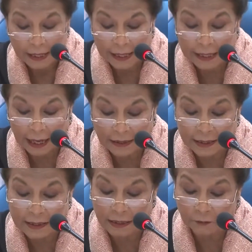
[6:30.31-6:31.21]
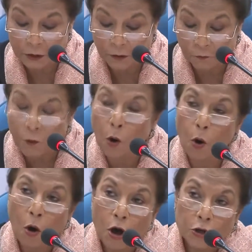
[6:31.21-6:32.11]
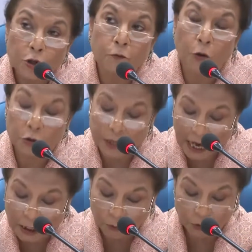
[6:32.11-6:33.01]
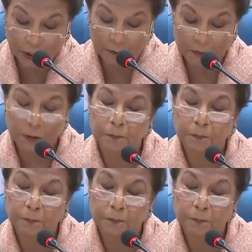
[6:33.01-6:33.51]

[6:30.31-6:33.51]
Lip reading: in 1974, to vote as Muslims.